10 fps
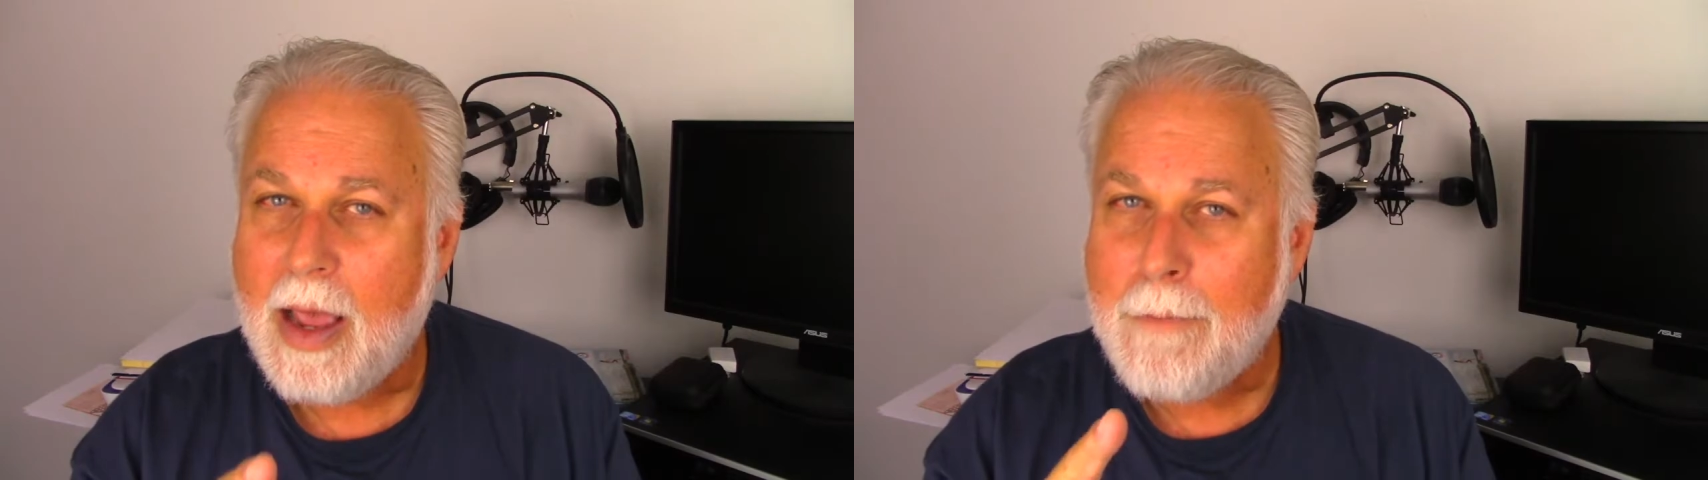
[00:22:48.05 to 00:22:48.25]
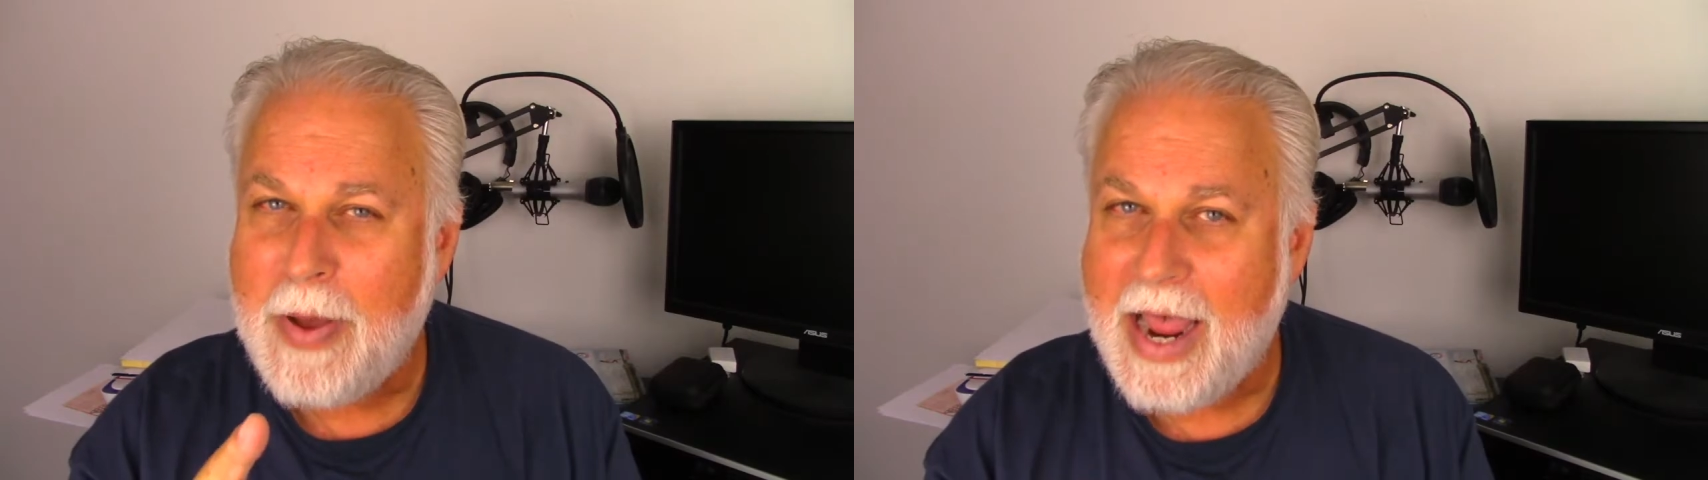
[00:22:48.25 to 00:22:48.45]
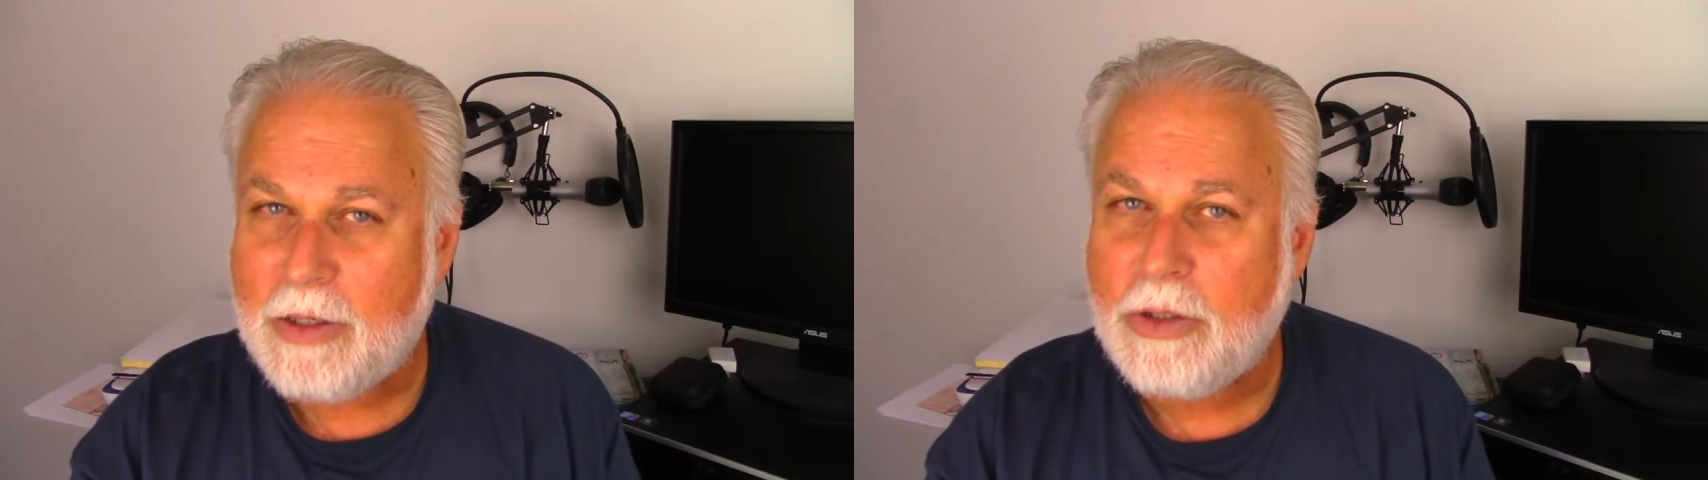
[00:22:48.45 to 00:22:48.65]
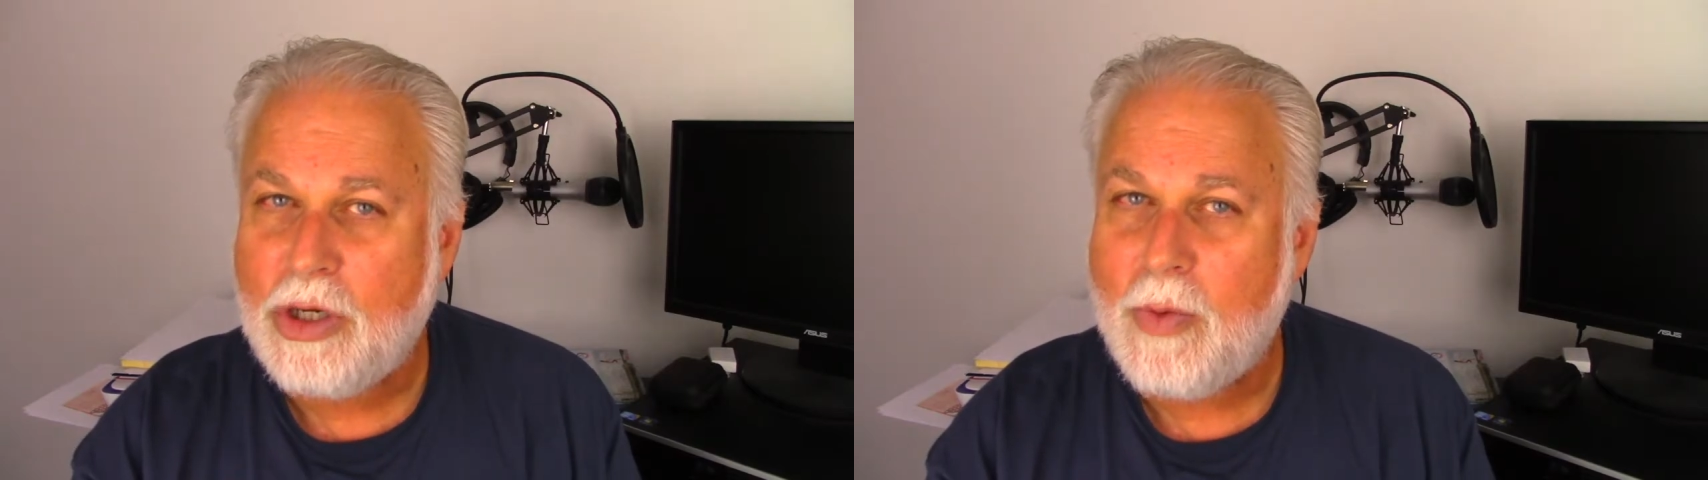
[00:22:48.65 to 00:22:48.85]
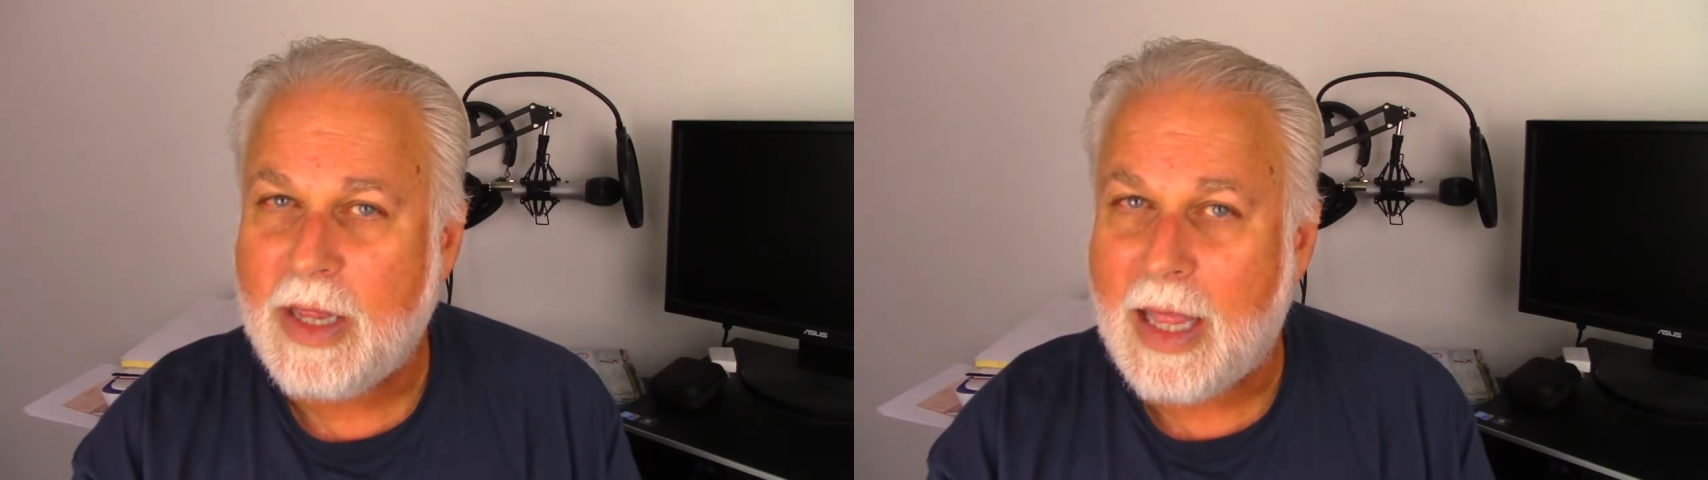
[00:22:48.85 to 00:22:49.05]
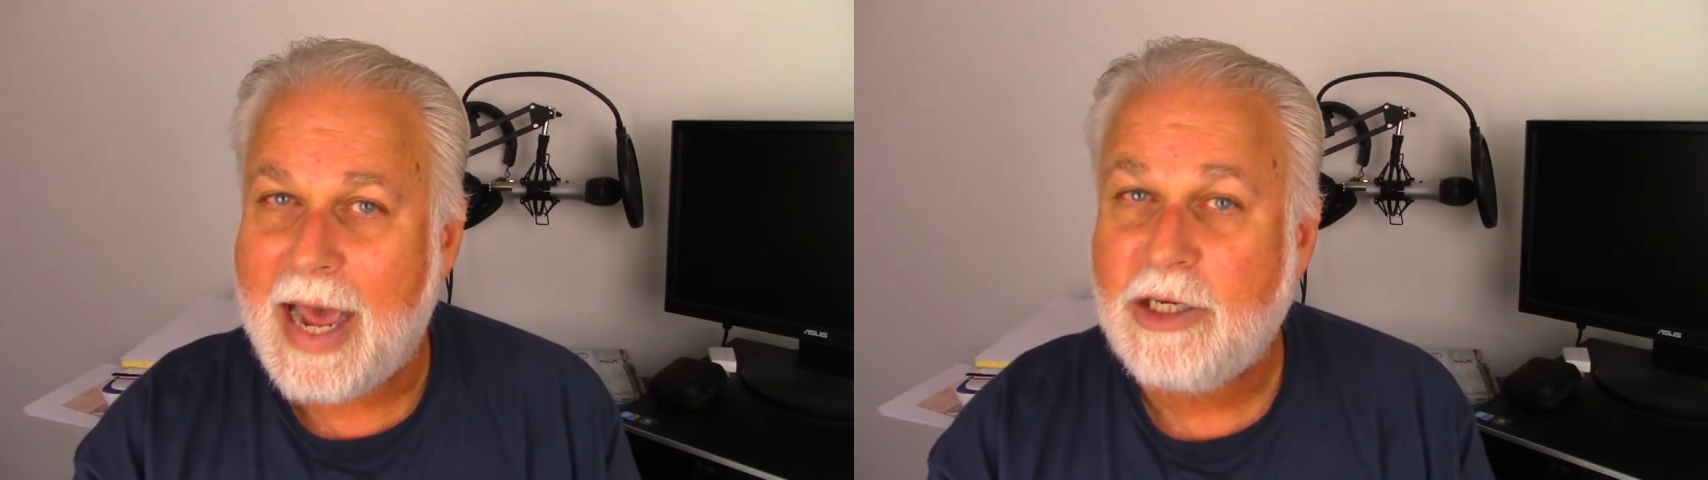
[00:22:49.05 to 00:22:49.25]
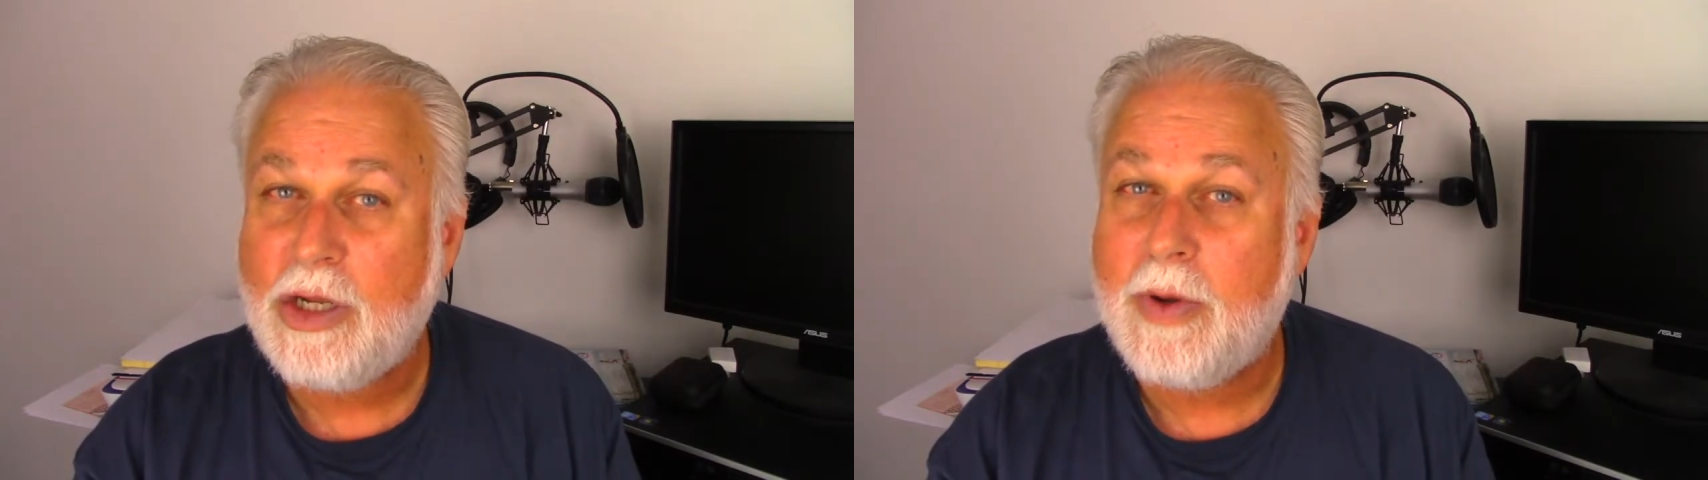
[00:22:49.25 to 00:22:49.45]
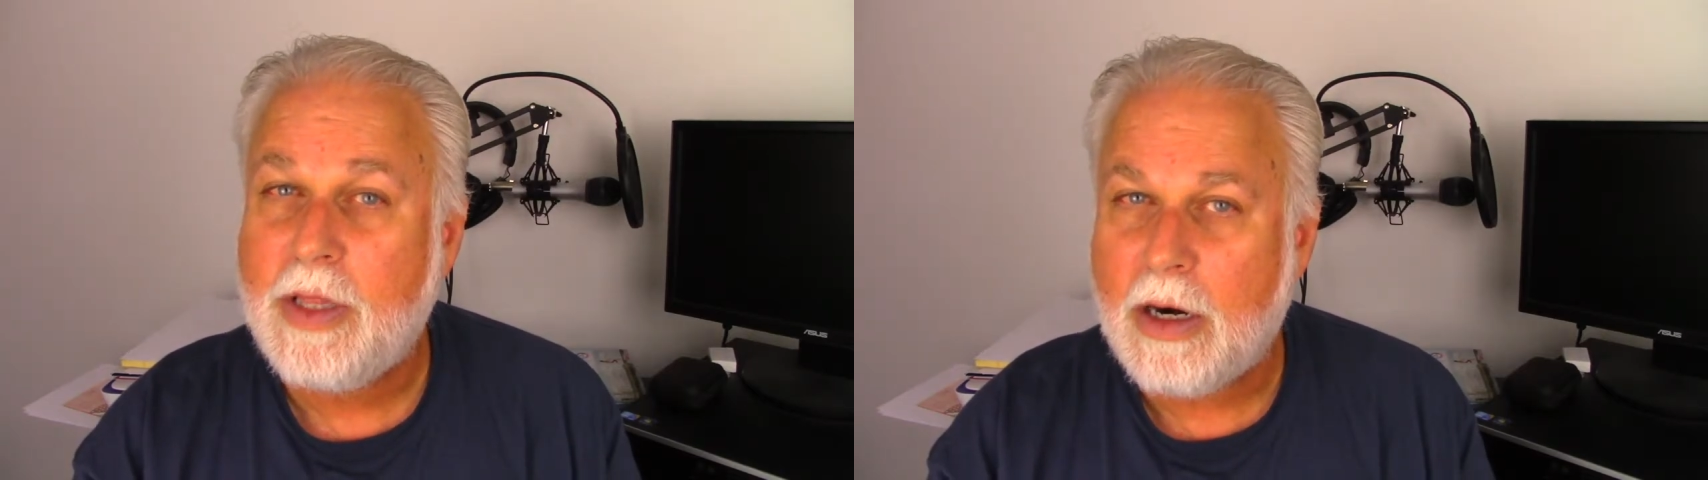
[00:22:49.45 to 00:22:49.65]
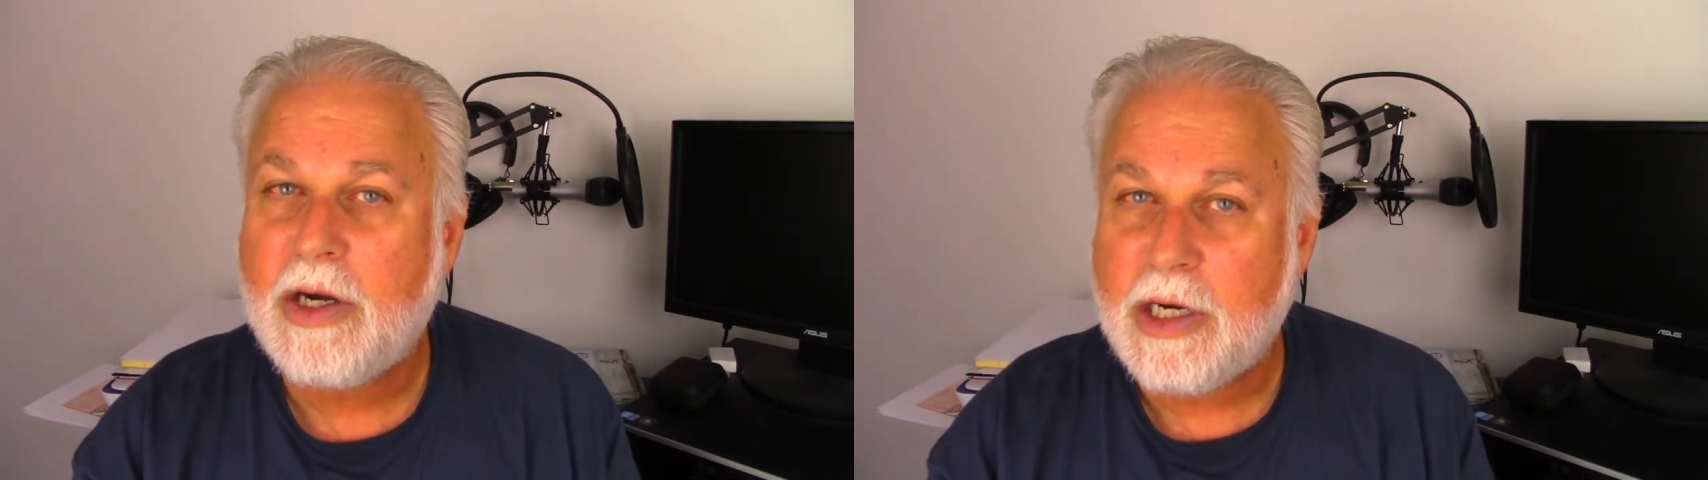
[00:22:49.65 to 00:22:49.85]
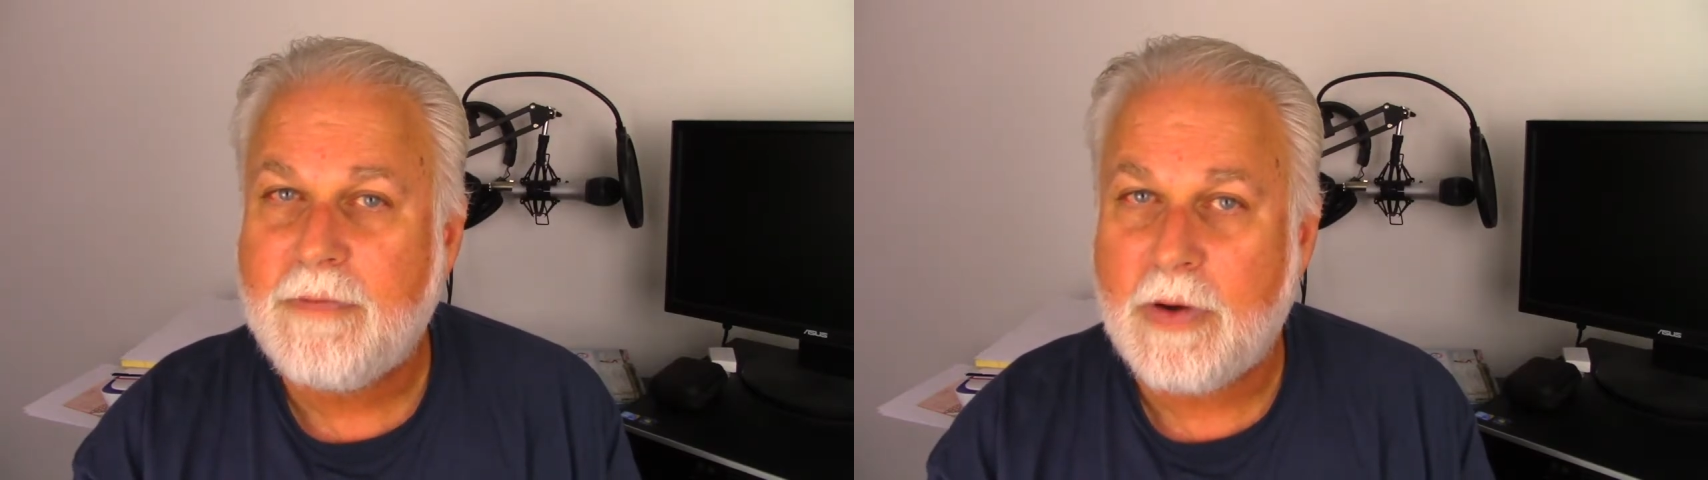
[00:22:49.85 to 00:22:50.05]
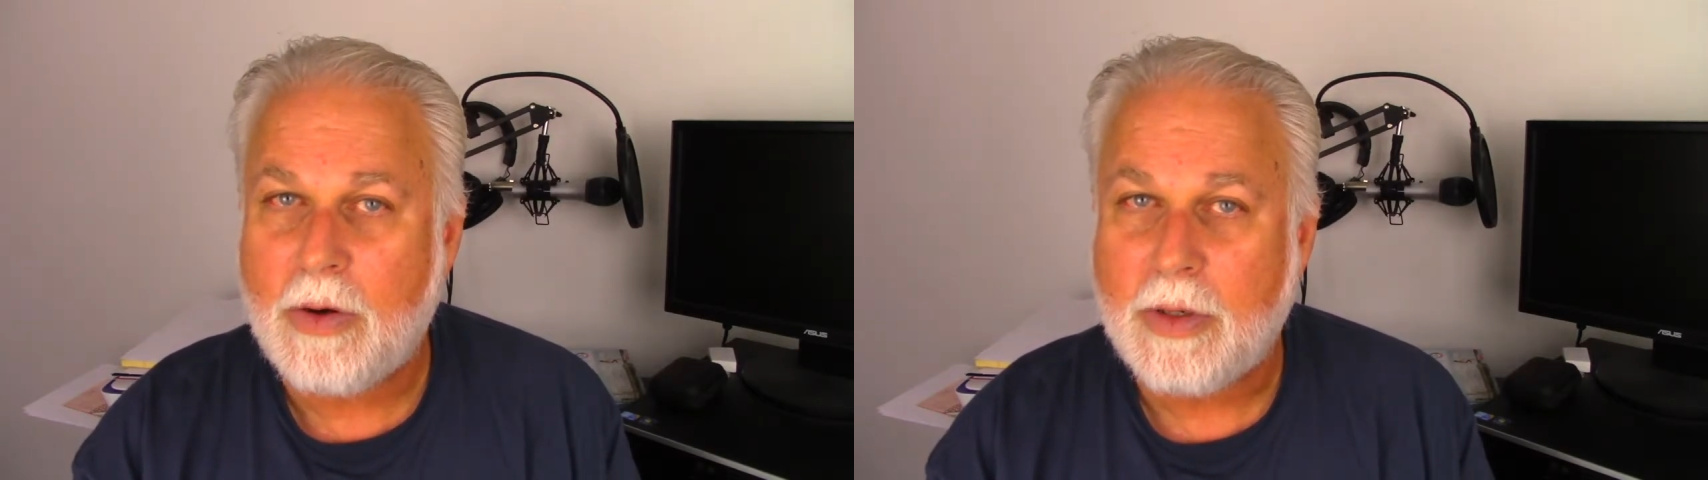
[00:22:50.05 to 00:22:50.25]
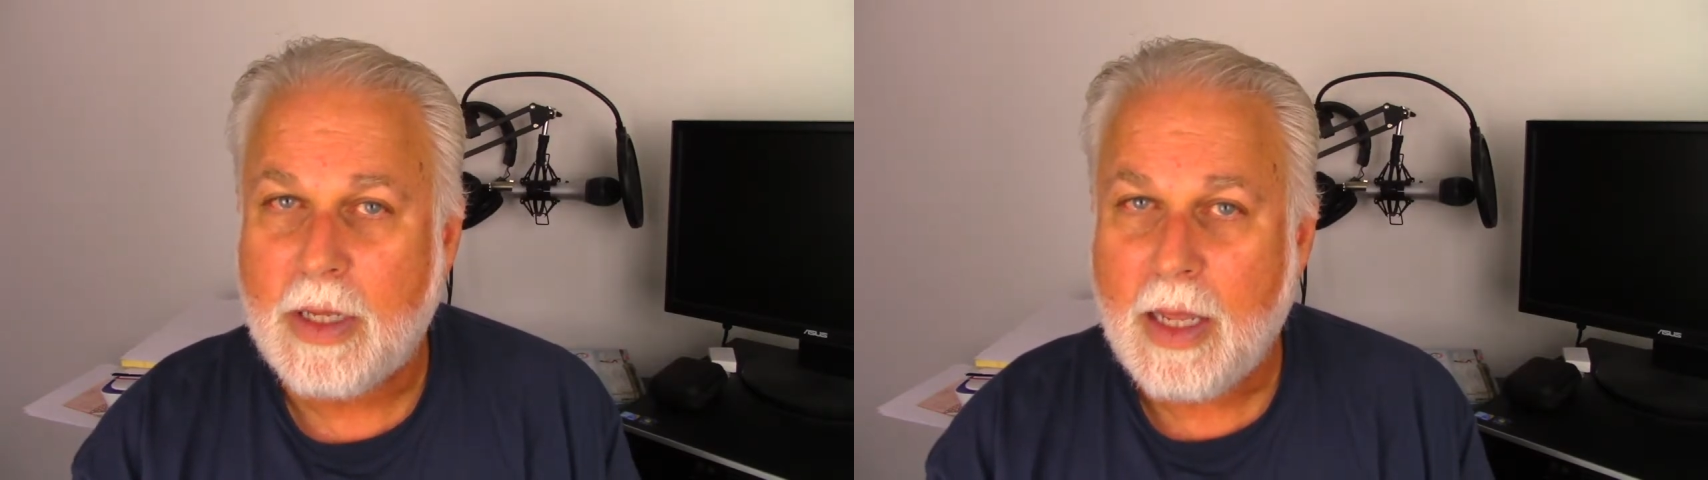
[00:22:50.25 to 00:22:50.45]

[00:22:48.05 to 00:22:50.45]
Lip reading: pandered to and lied to, and they're going to vote.